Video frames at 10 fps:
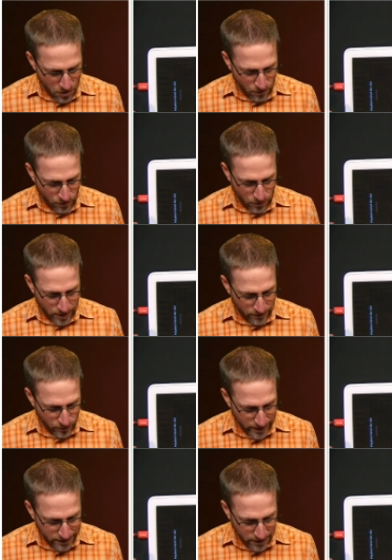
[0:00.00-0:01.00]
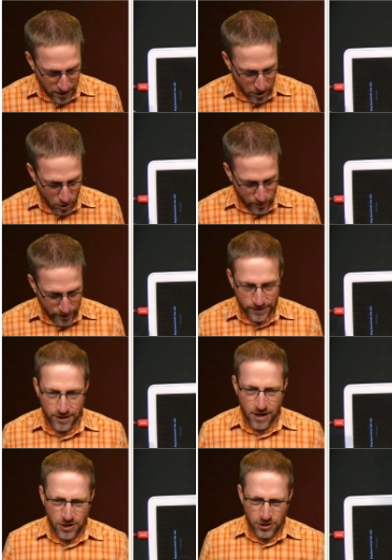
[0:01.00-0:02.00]
for whatever reason, it always
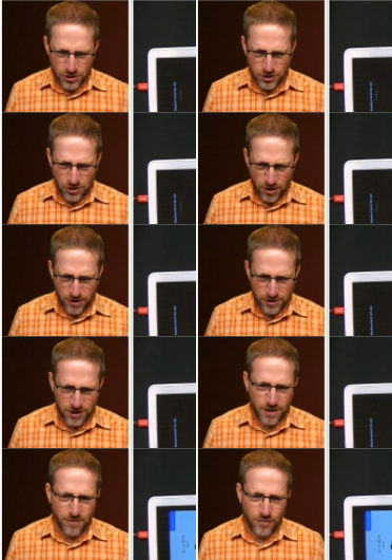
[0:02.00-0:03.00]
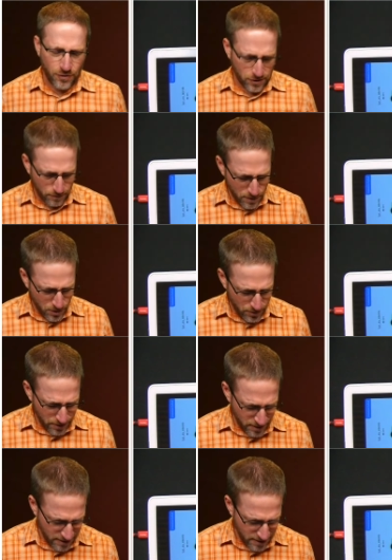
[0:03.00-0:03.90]
starts in vertical mode.